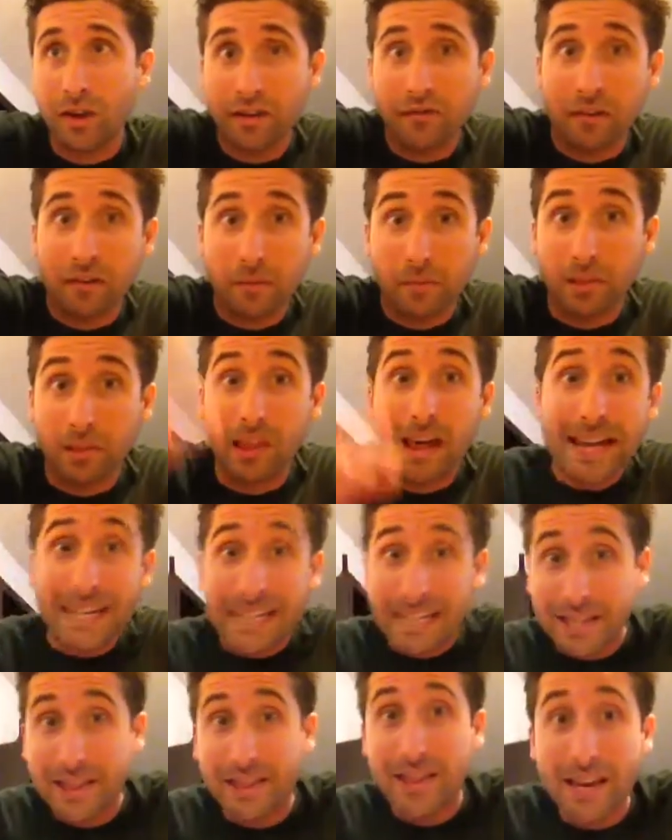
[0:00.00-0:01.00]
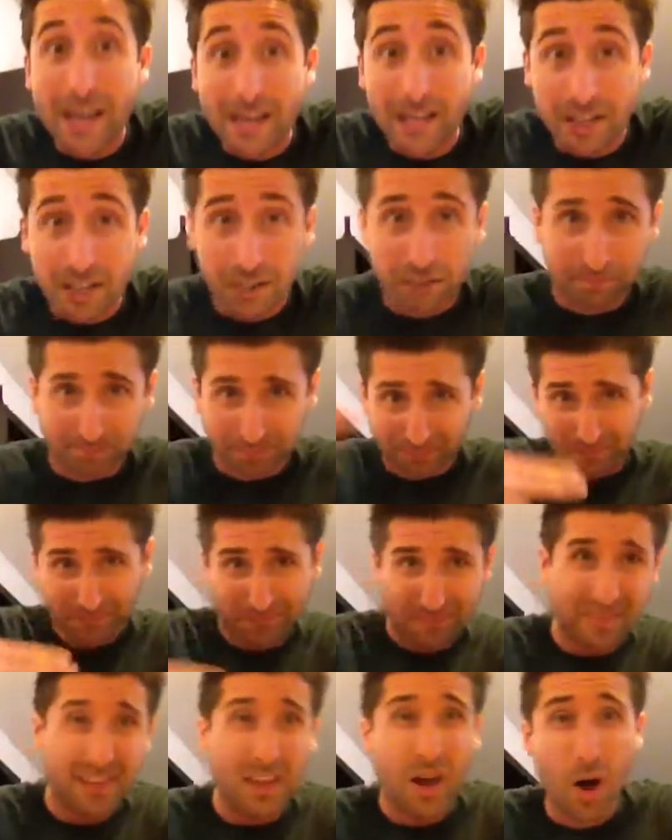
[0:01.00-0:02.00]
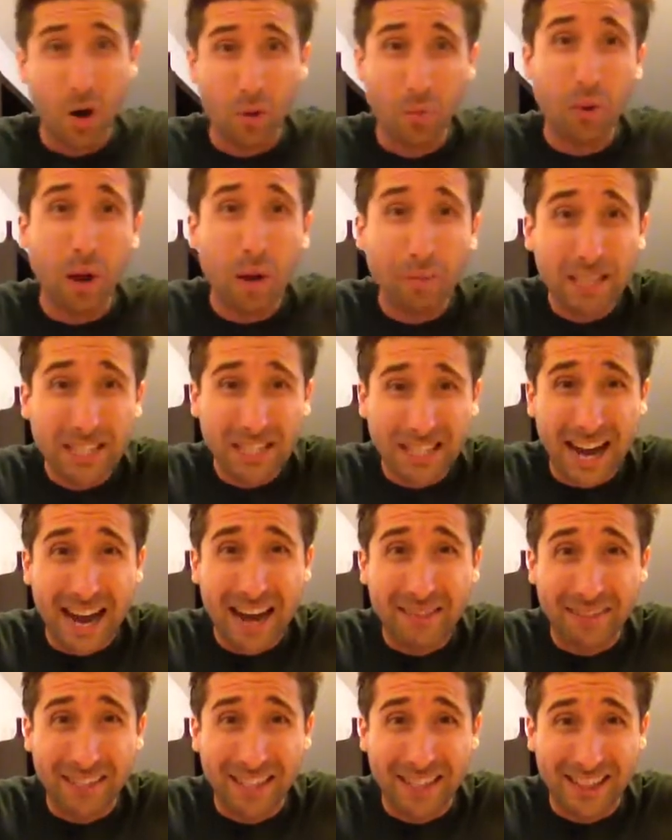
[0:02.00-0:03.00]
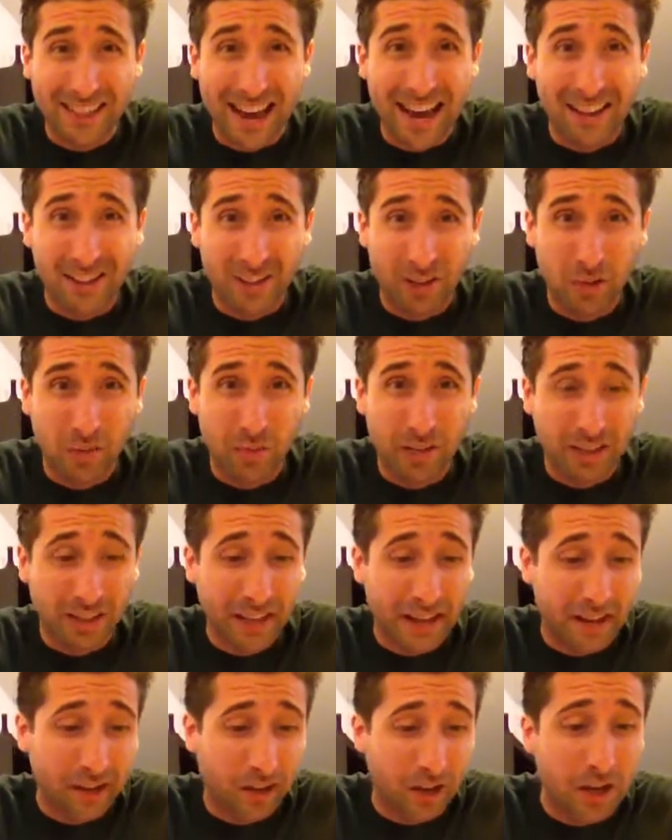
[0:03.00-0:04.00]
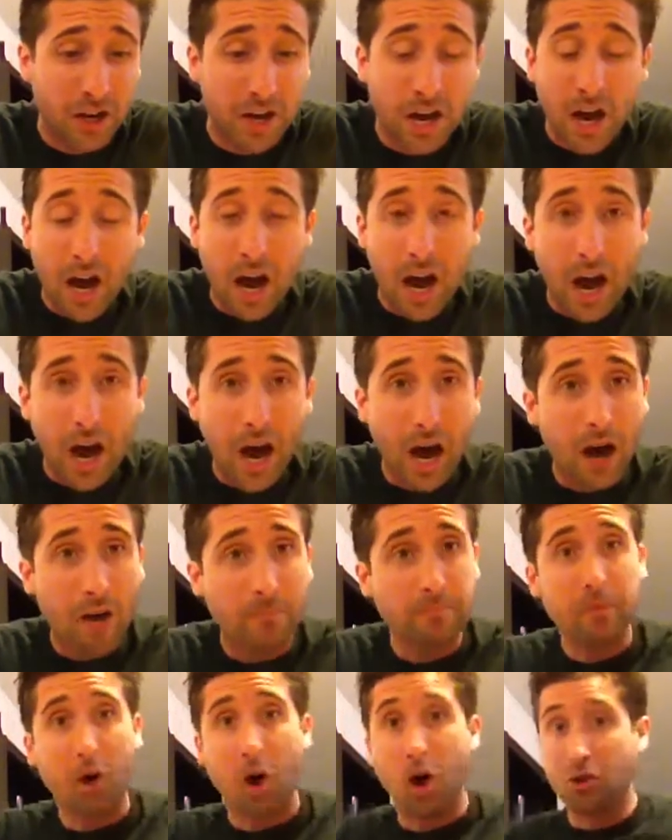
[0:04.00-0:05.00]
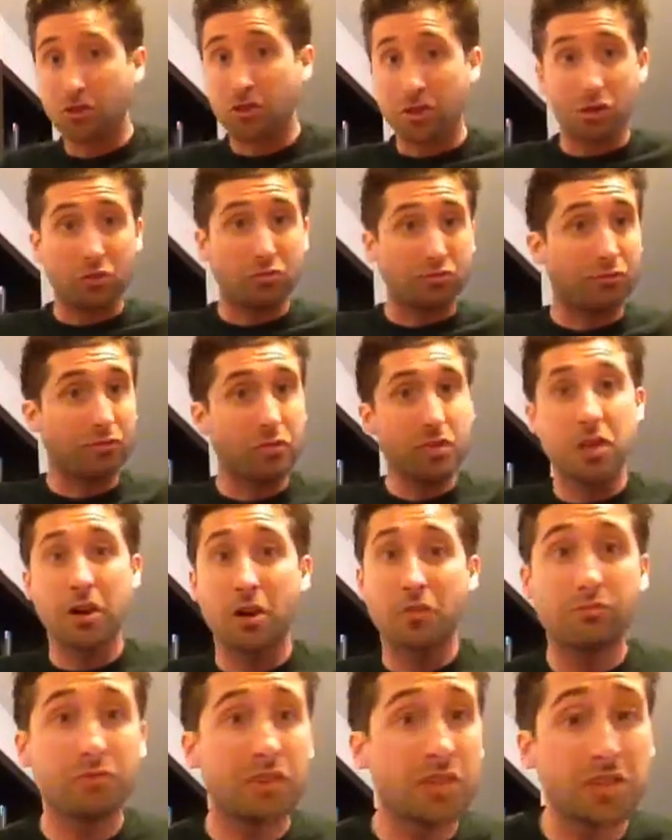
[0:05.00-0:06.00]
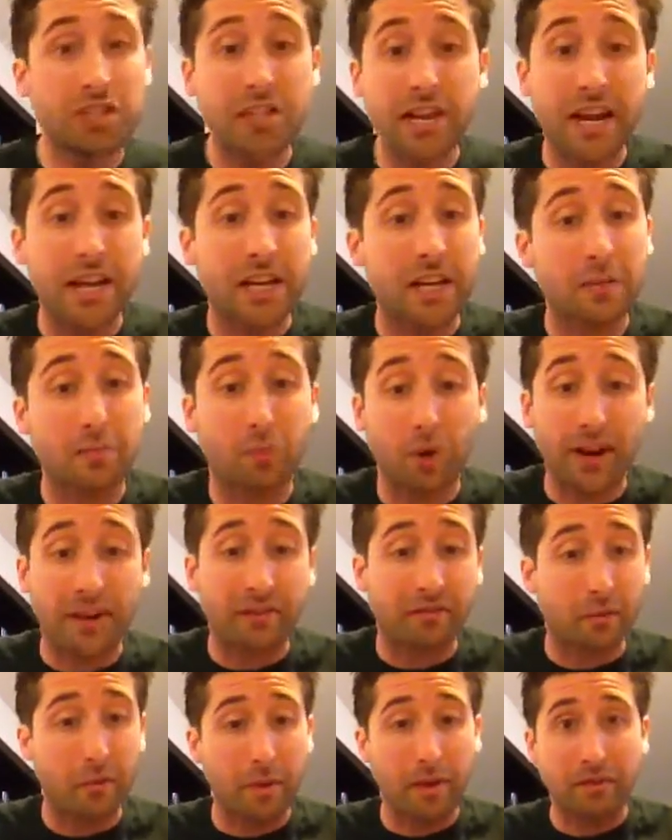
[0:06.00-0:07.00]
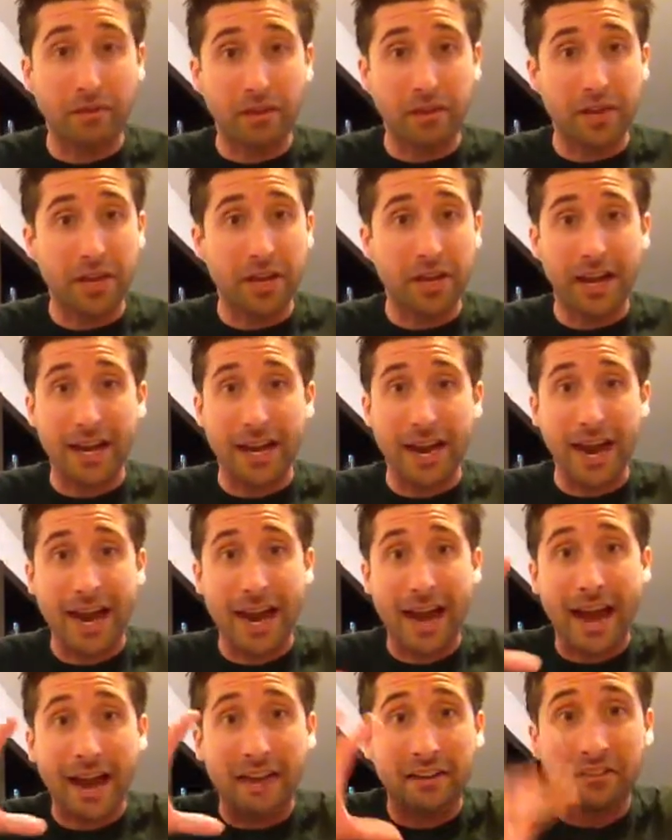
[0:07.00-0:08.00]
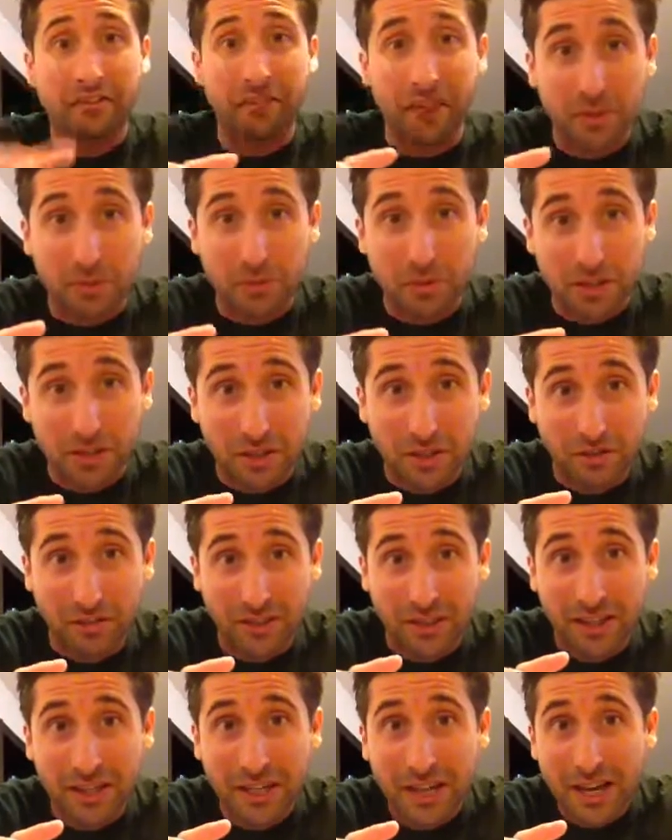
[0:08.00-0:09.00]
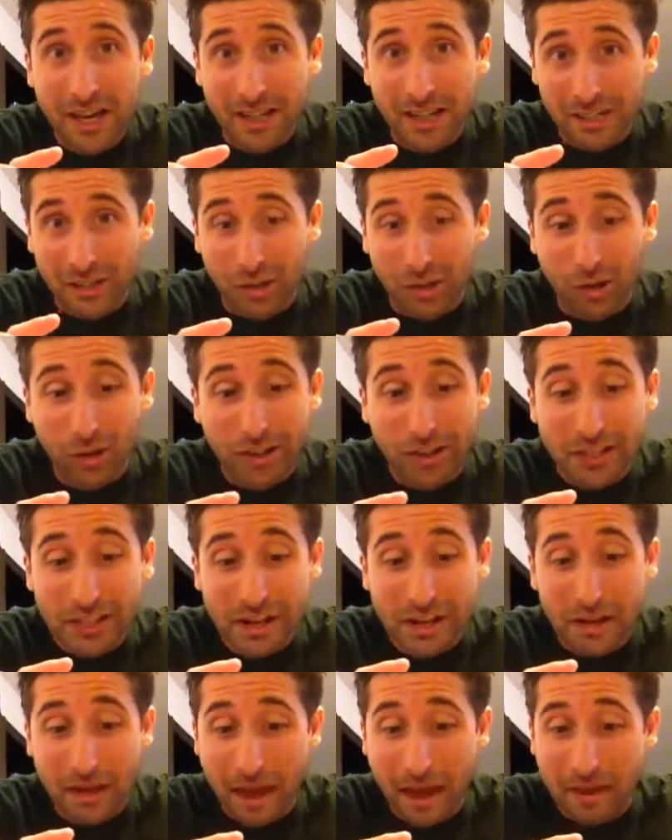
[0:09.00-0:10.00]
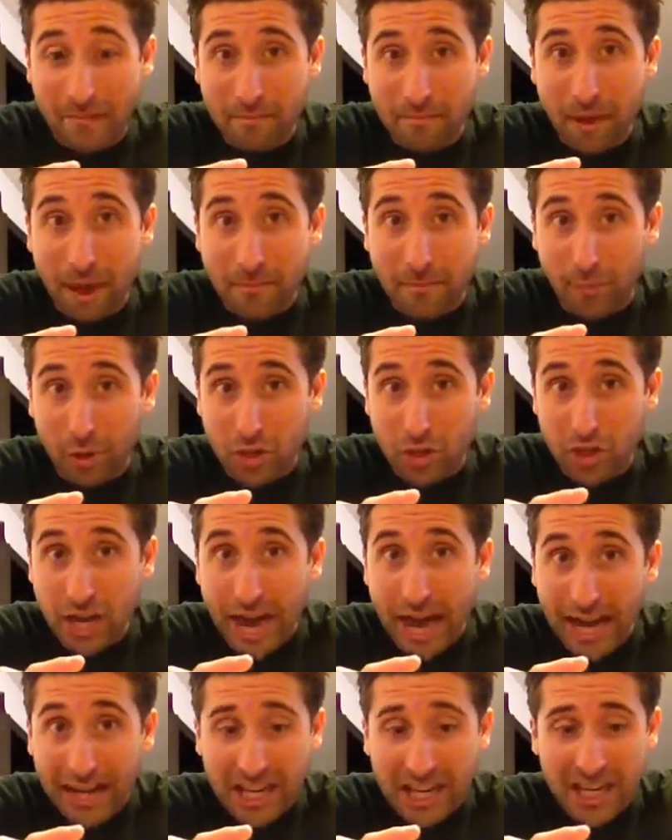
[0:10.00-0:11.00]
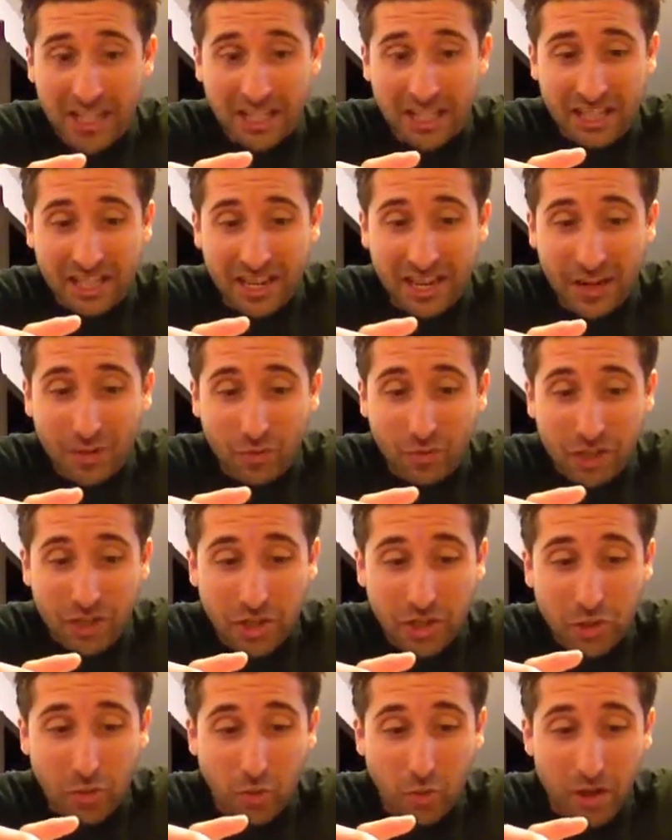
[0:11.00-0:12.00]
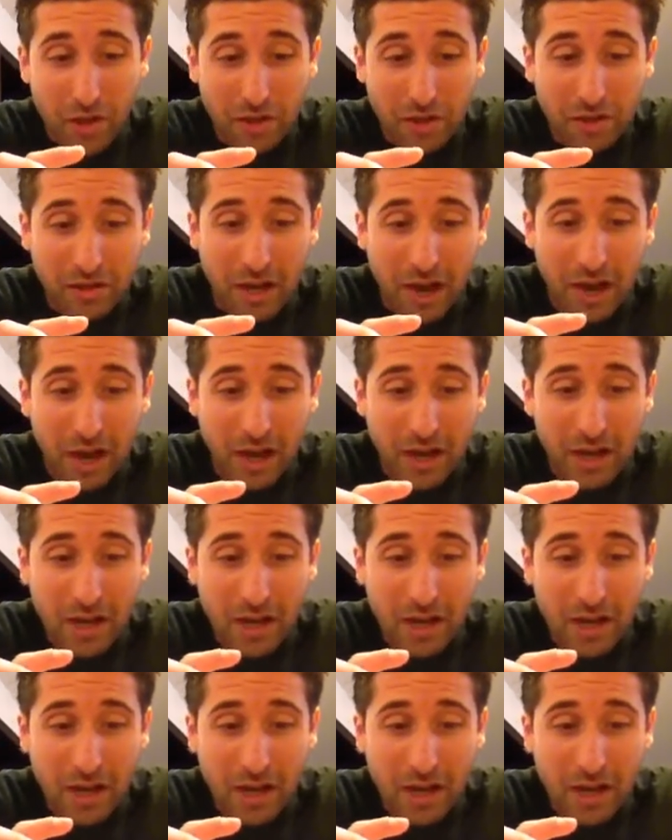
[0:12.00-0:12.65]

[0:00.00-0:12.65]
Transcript: if I'm liking this, I'll probably dive into that a little bit later. Also, just taking a break from everything, I had to fix myself a turkey and pepper jack sandwich with